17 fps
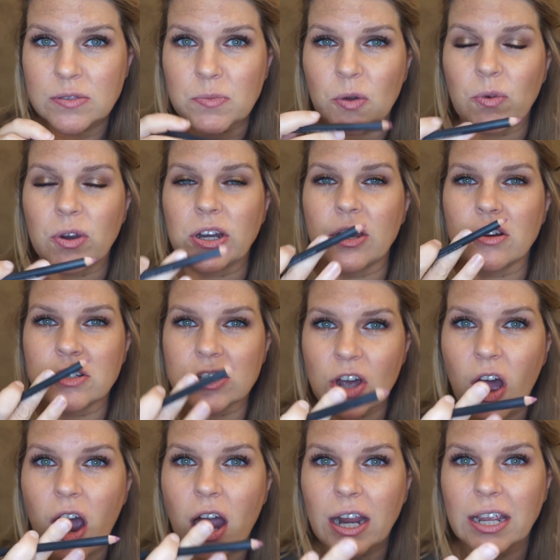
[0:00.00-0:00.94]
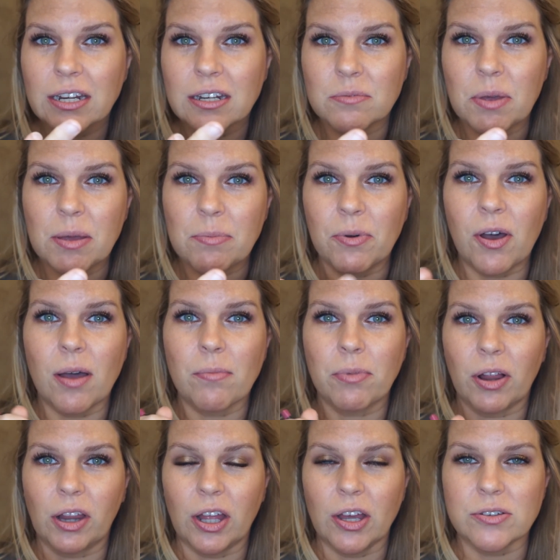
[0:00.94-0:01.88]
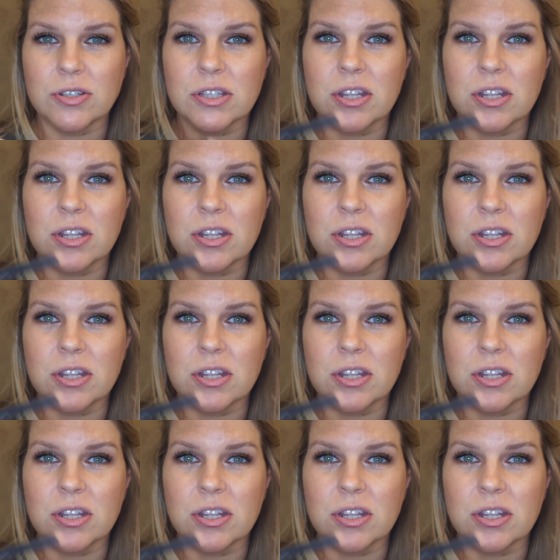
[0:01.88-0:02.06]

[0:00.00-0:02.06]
but when you're talking to people up close,